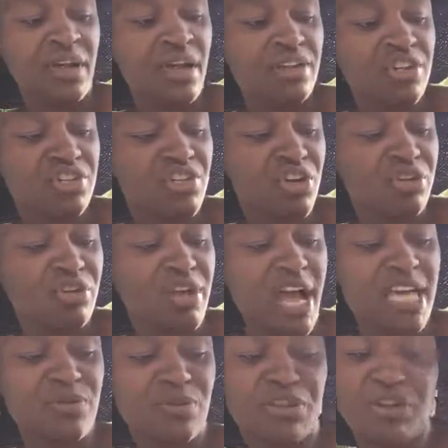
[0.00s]
to show you
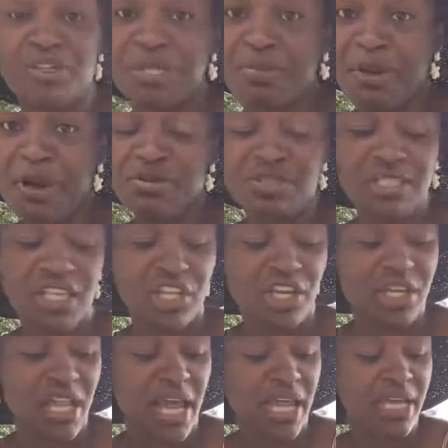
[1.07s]
guys what they're supposed to
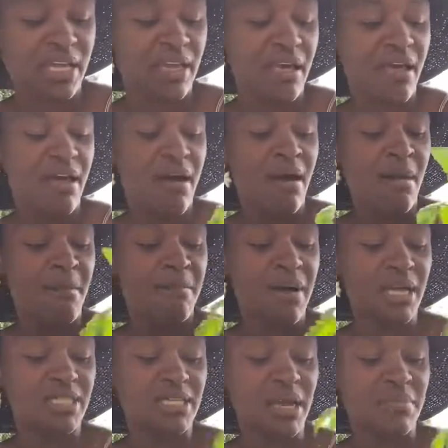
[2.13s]
look like.
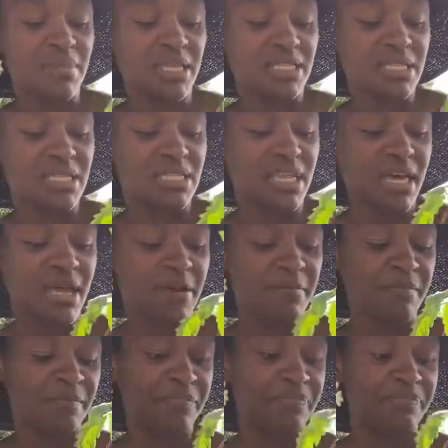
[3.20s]
But this is
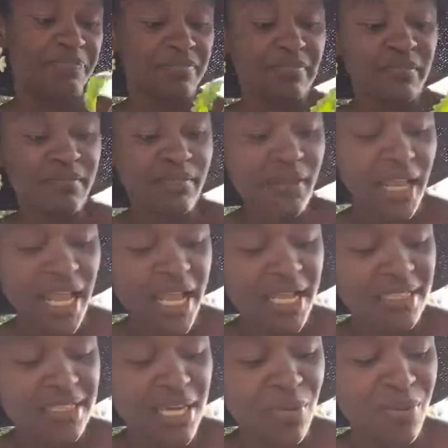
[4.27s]
them.
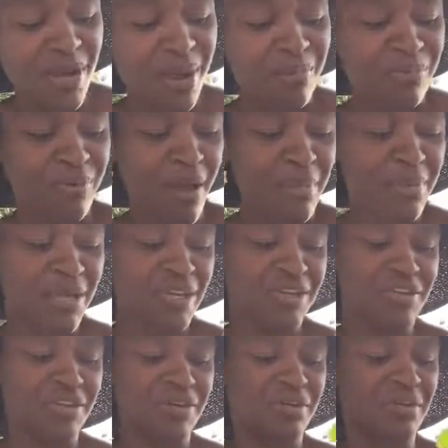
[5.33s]
And what I'm probably gonna
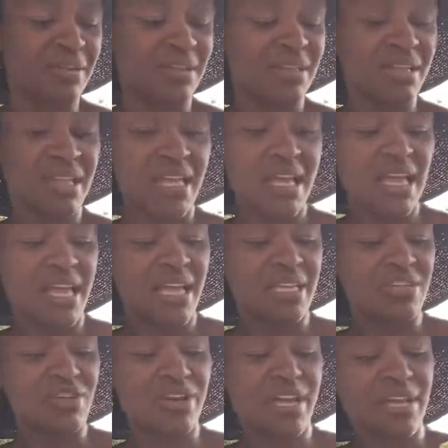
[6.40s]
do is
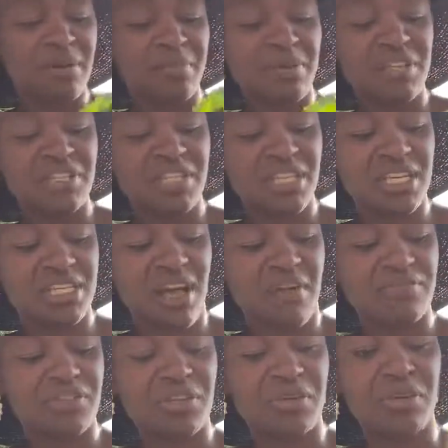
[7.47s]
go ahead and pinch these
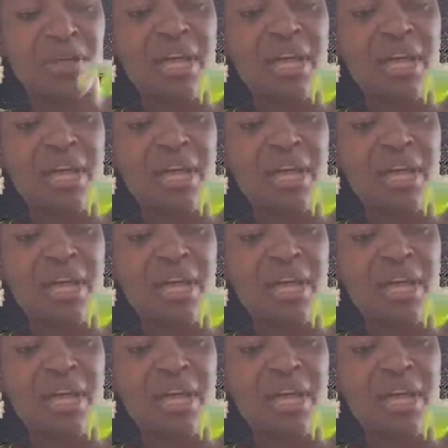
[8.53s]
off too.